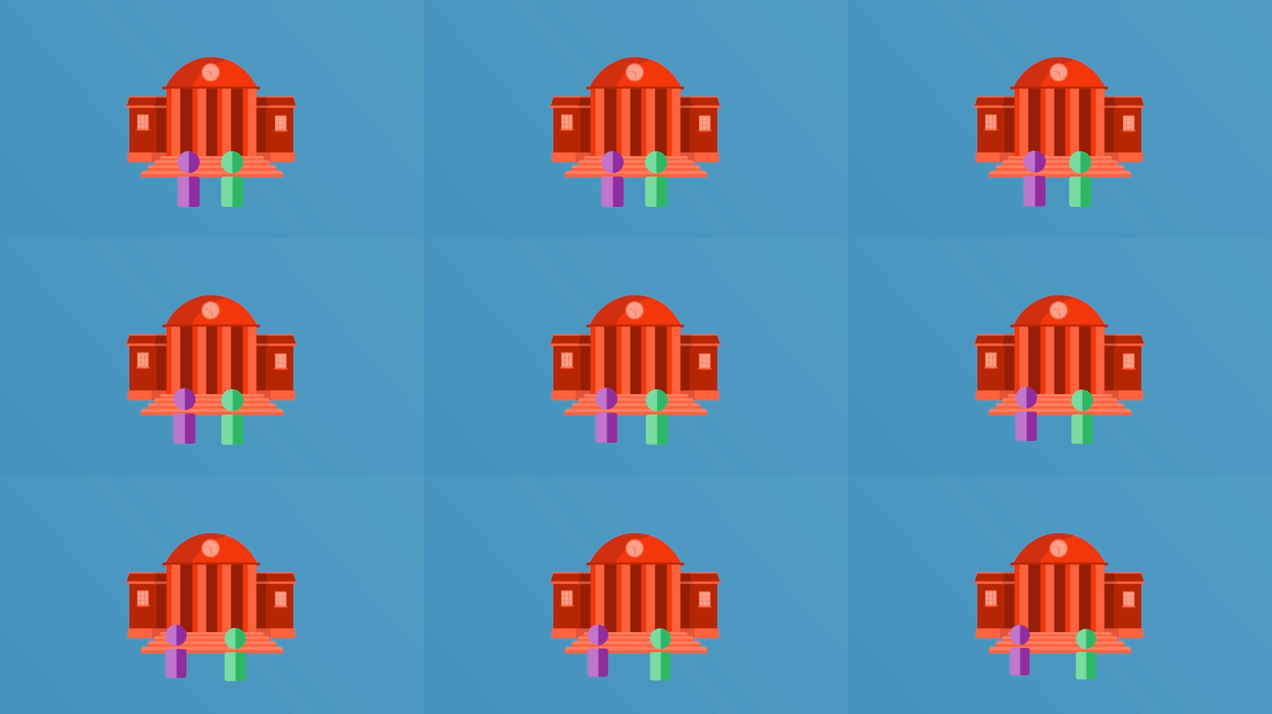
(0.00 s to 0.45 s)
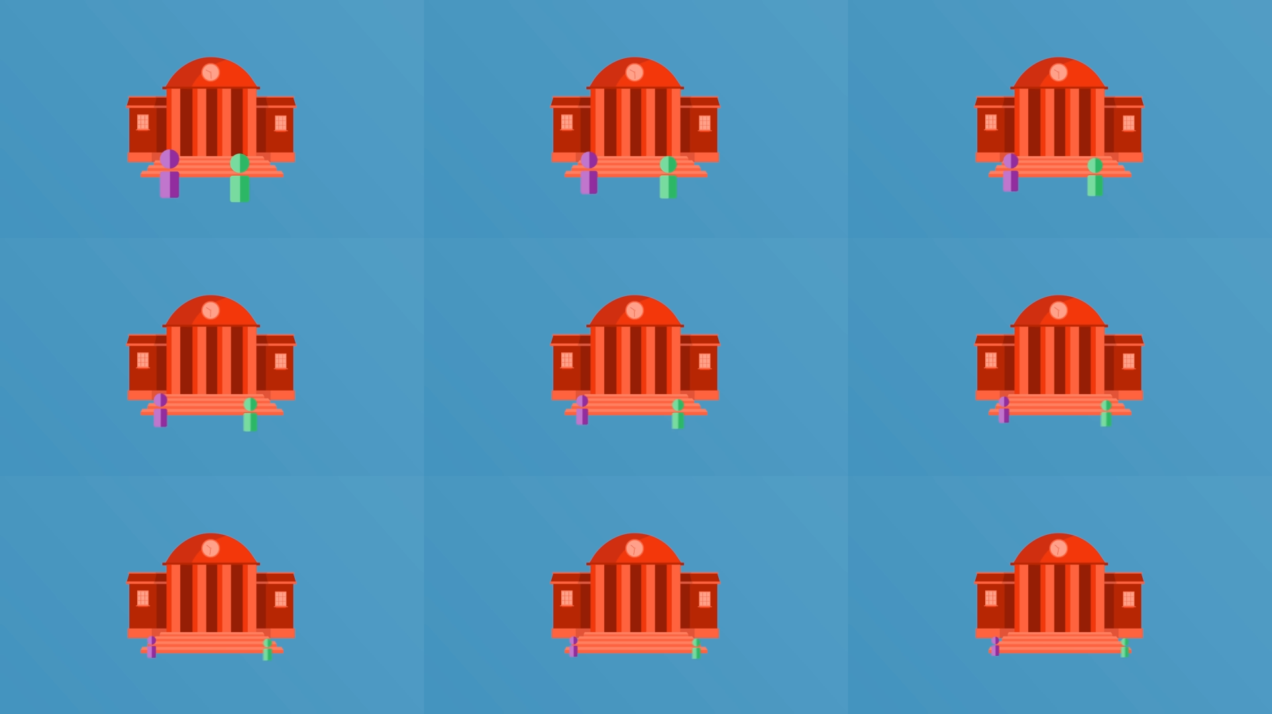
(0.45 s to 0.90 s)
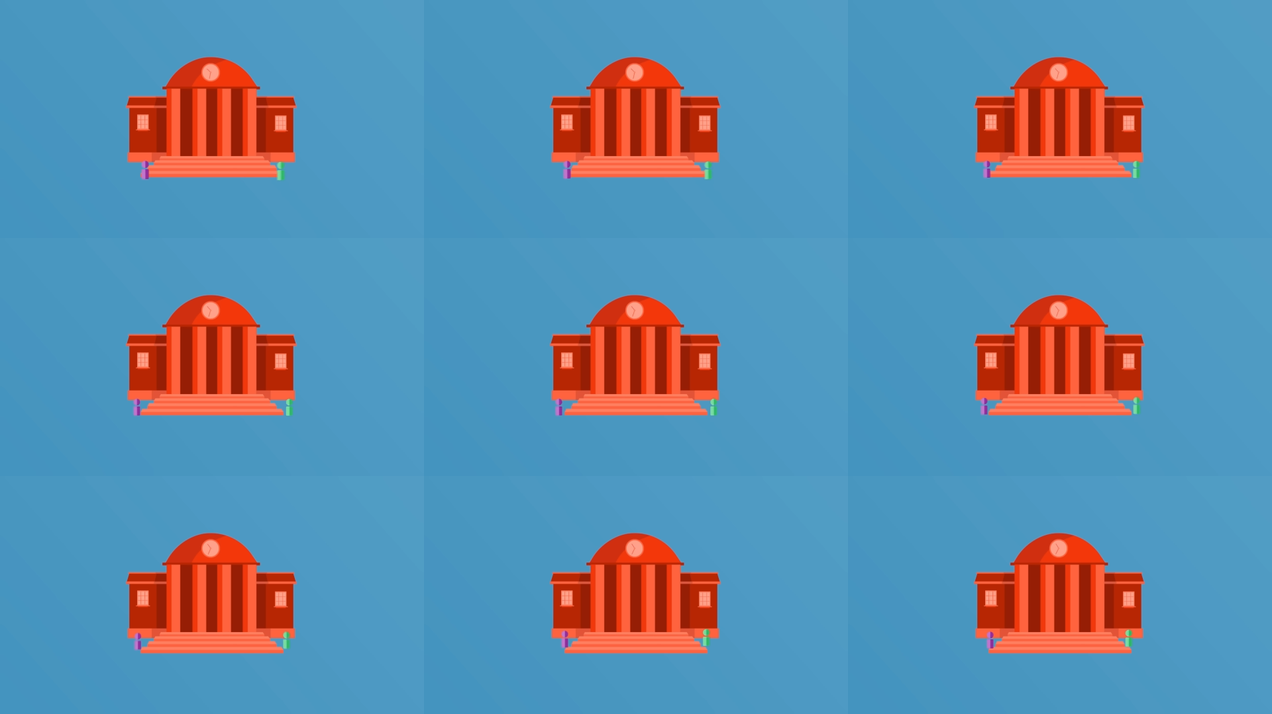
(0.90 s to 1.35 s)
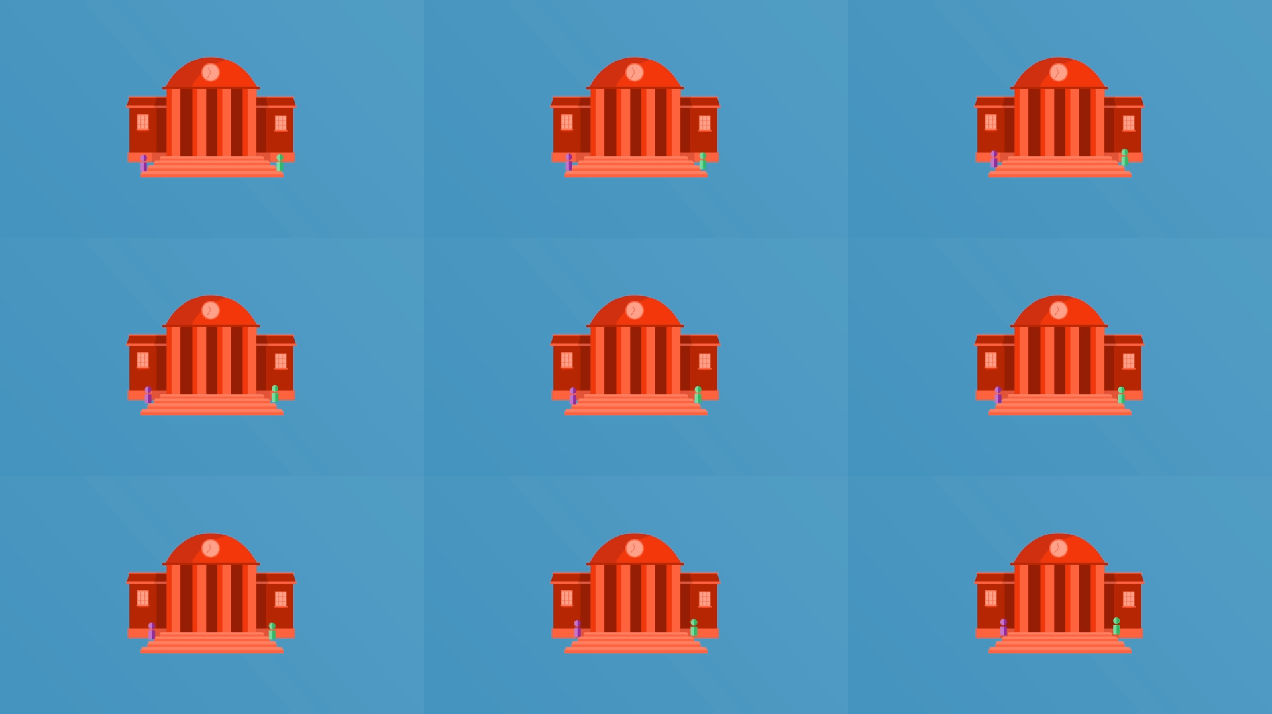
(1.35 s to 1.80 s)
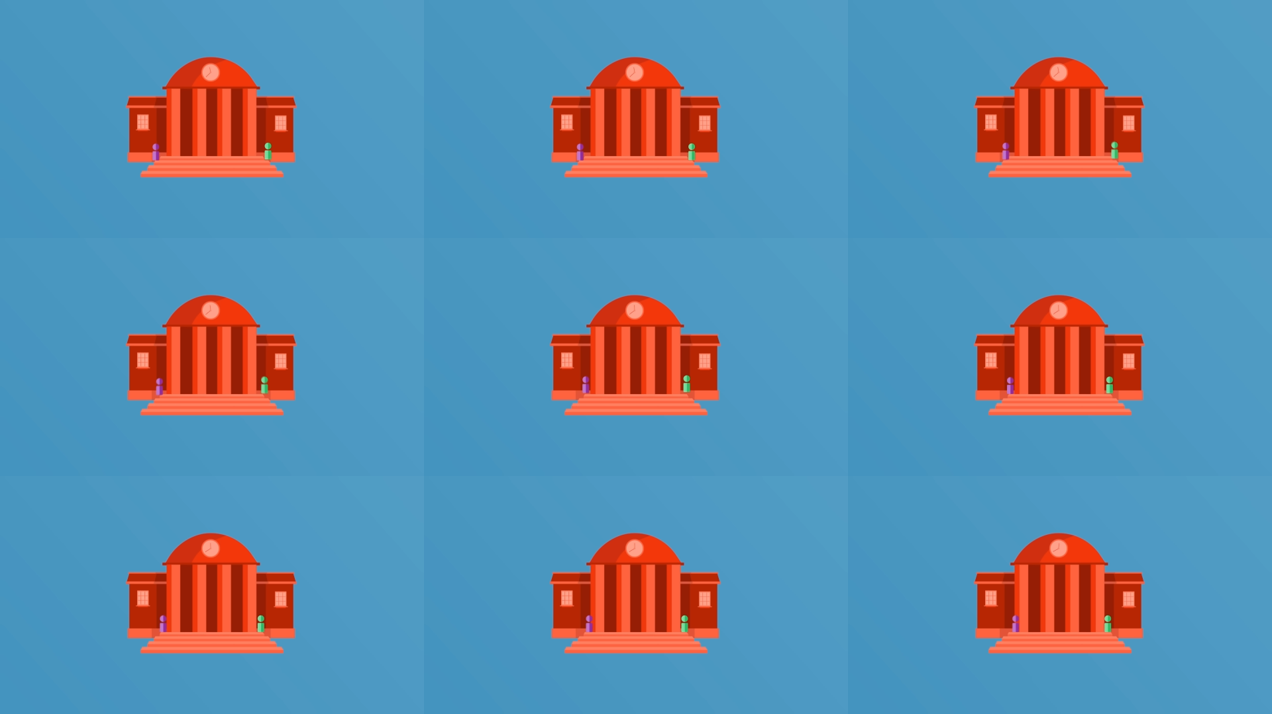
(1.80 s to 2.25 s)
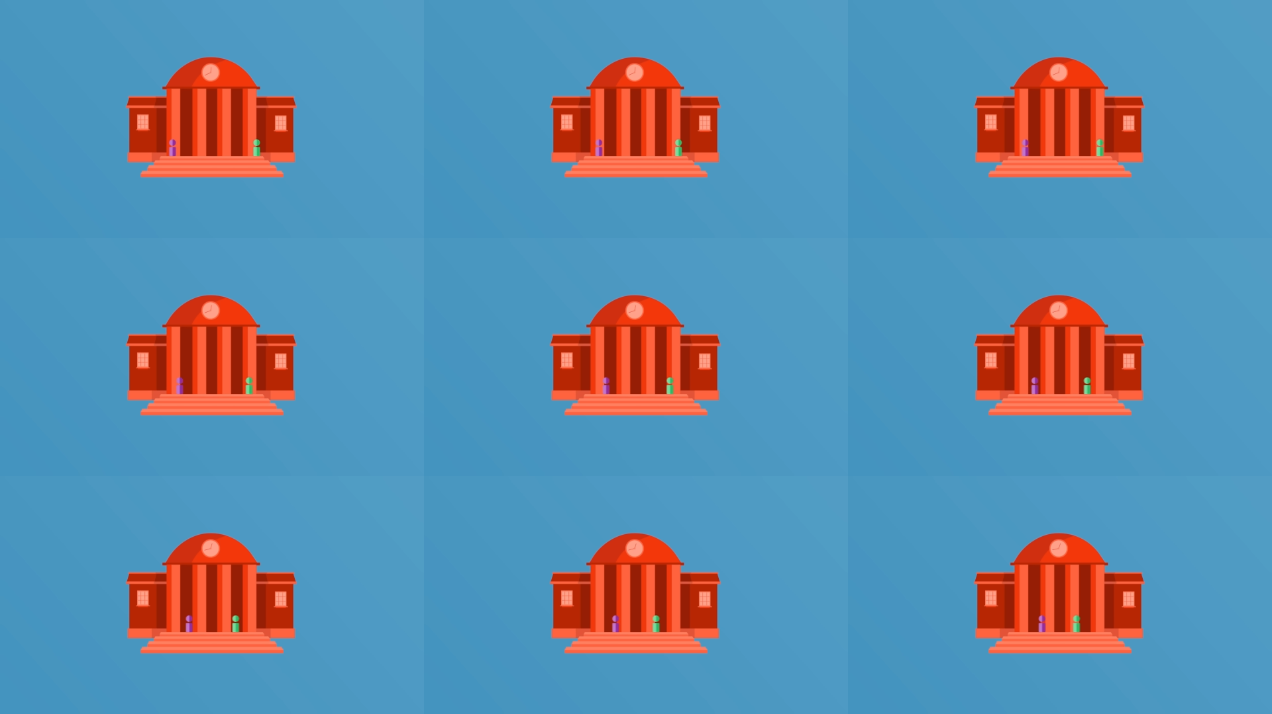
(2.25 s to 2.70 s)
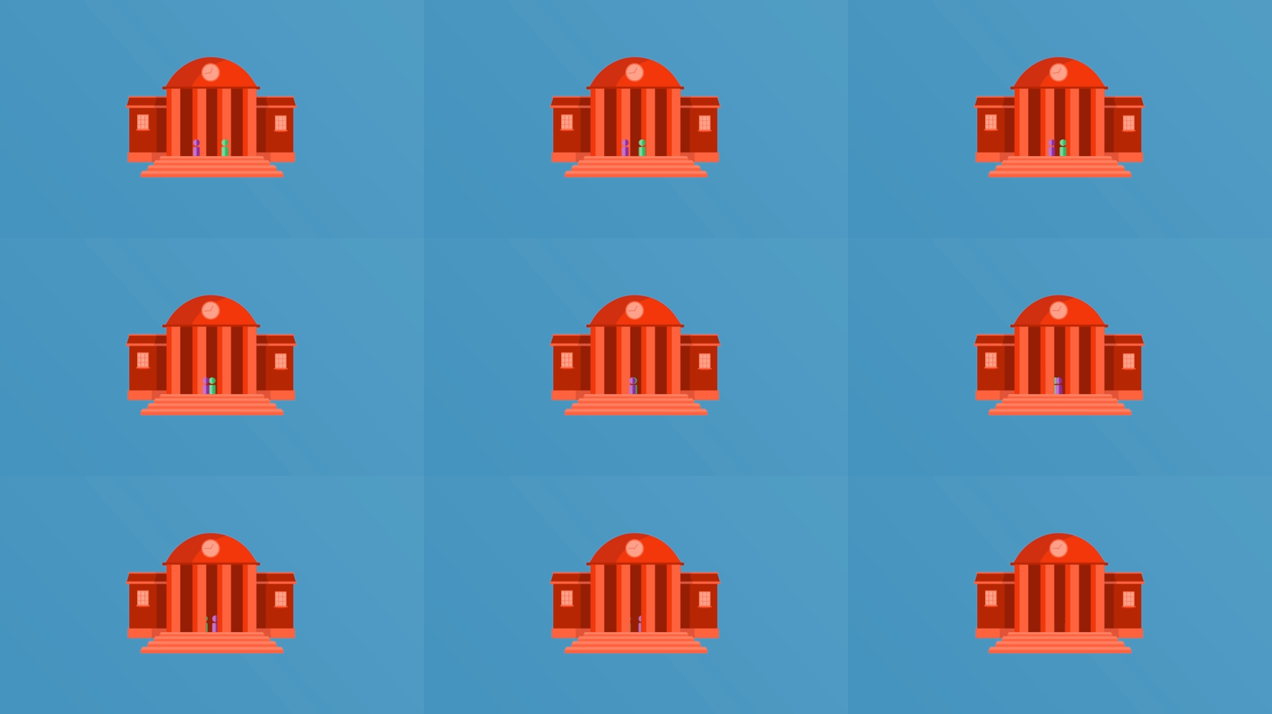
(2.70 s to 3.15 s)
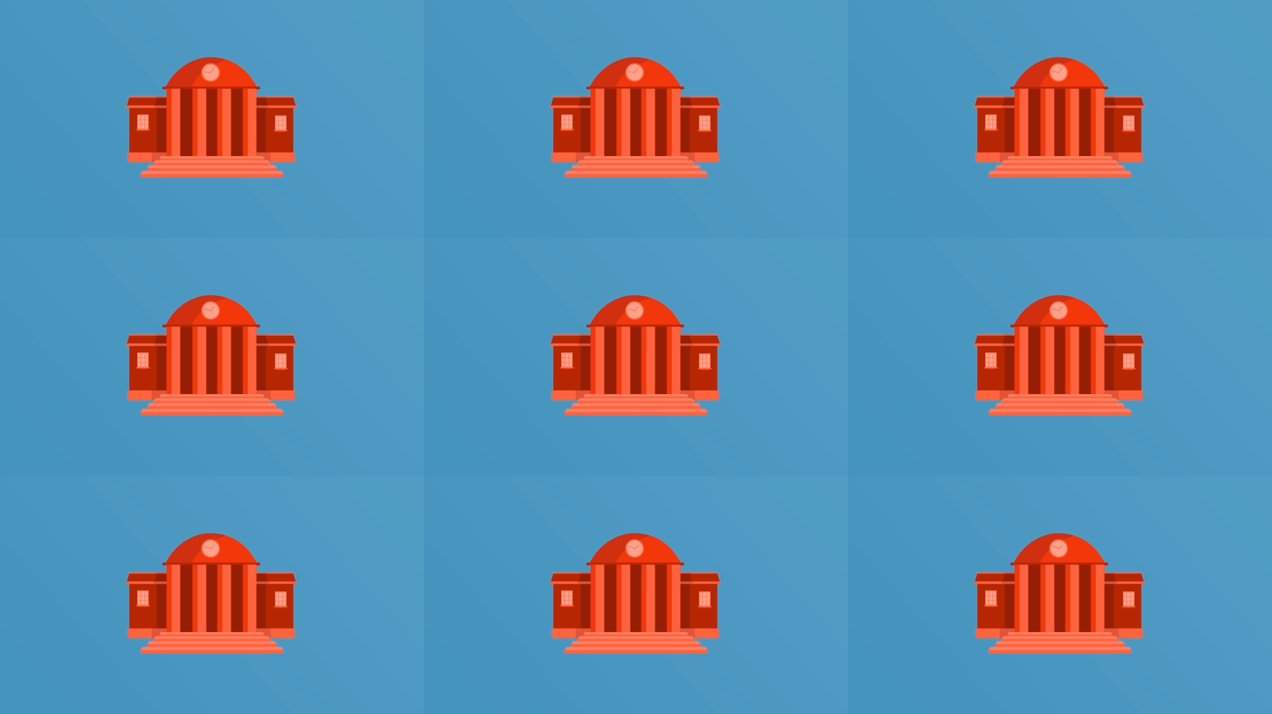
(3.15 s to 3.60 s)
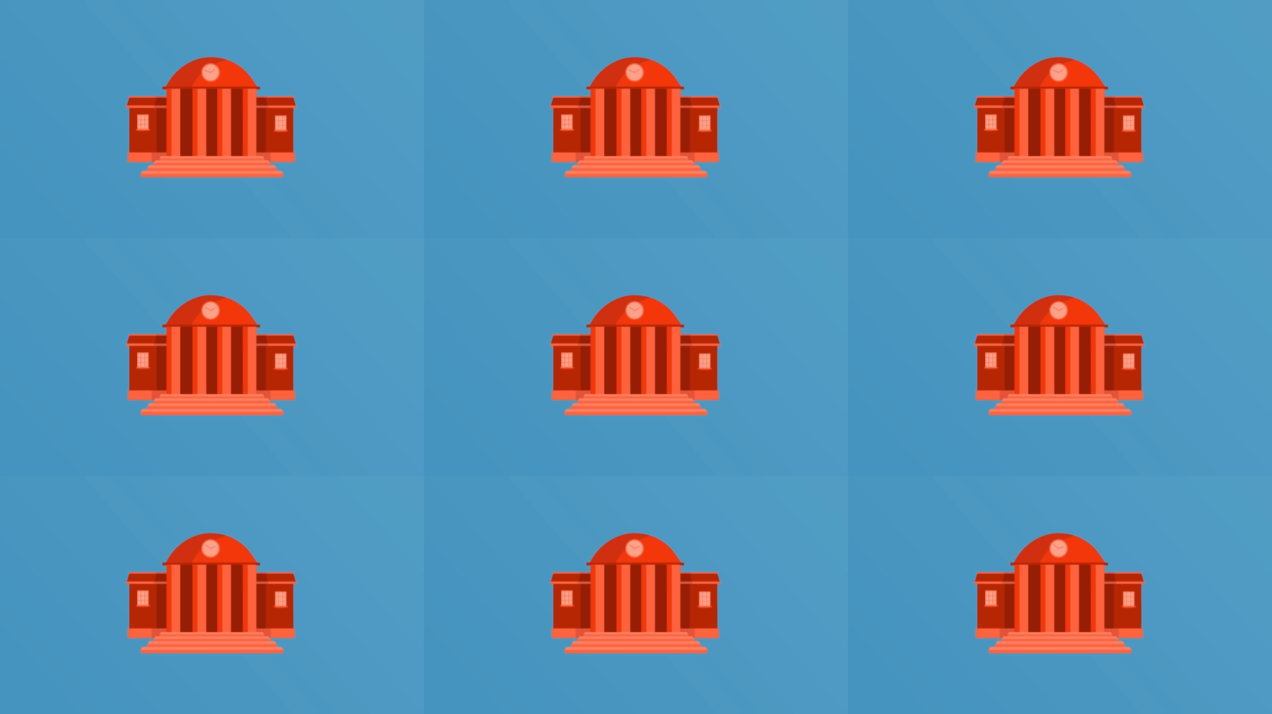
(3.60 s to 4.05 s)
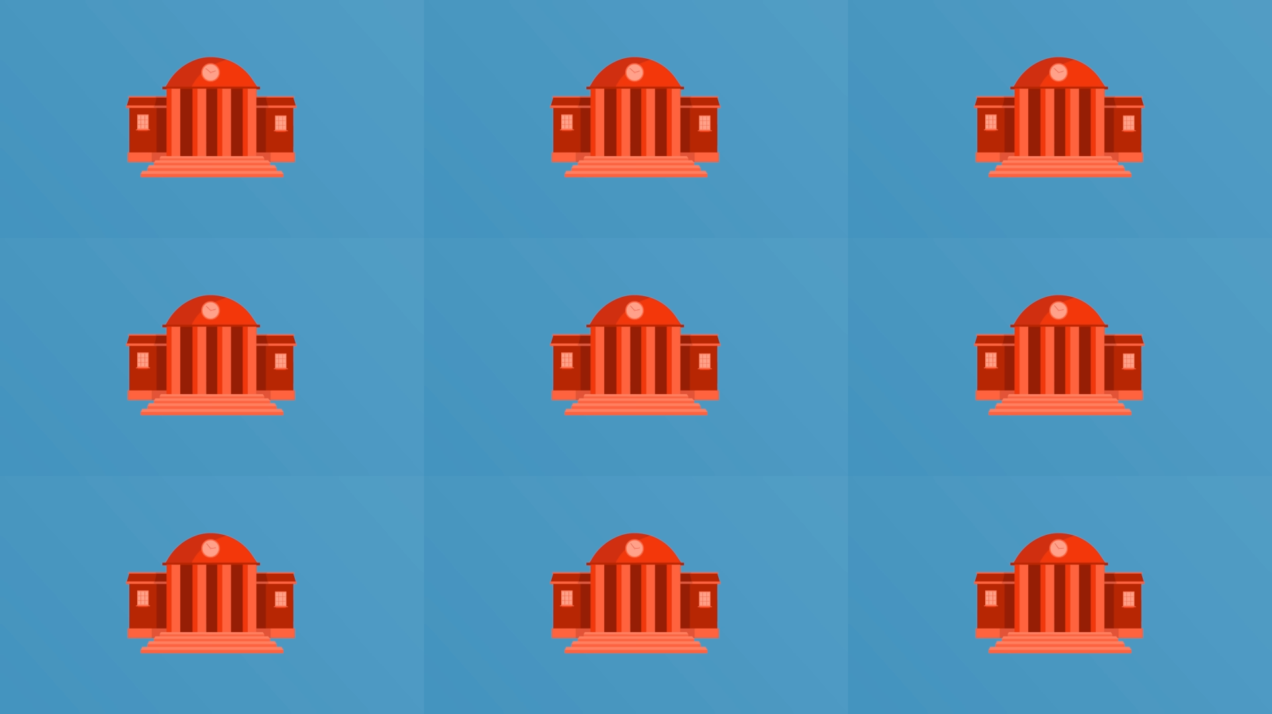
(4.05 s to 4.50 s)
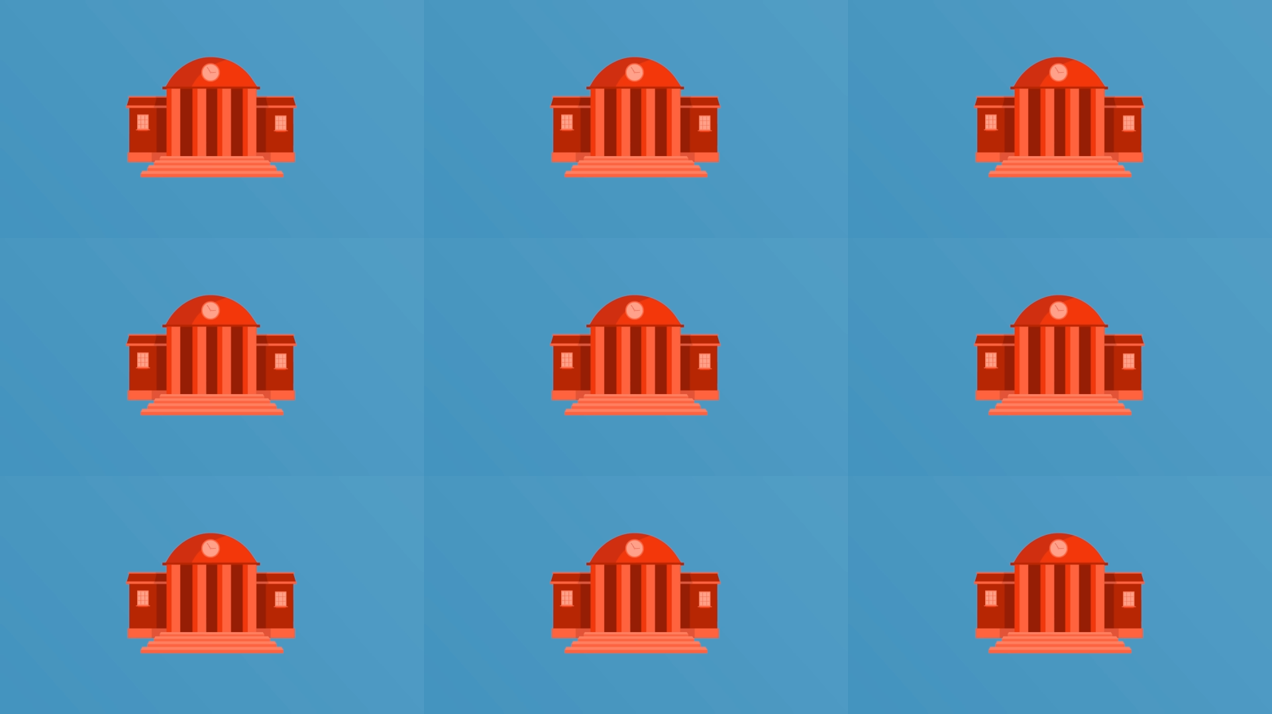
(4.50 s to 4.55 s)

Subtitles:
[unreadable: no face in view]